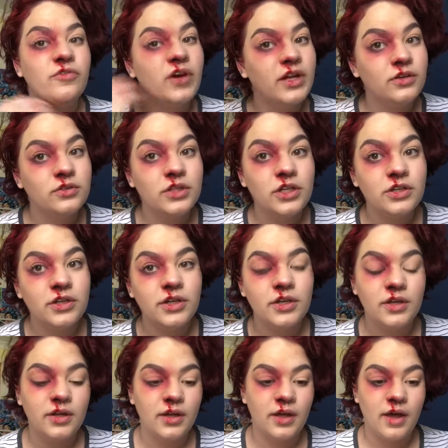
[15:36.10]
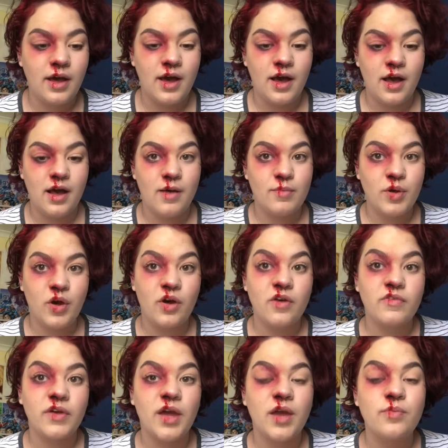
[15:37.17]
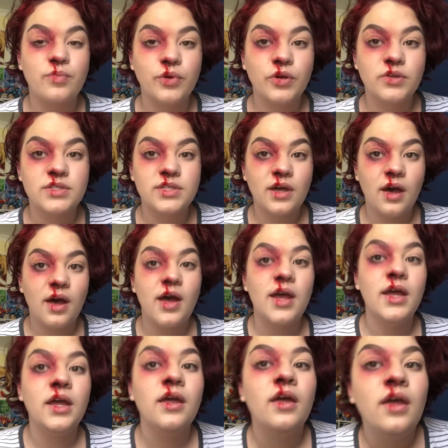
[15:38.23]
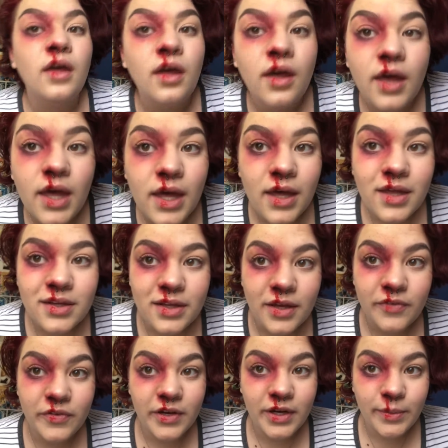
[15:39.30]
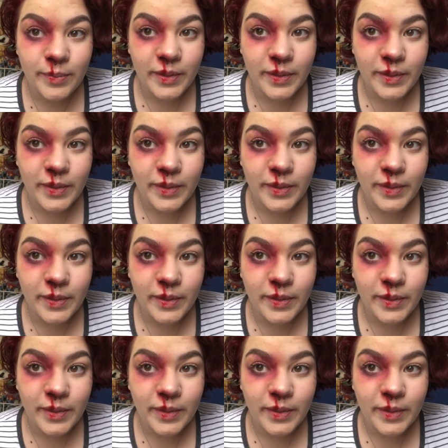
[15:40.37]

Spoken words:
of a bruised eye and a very bloody nose.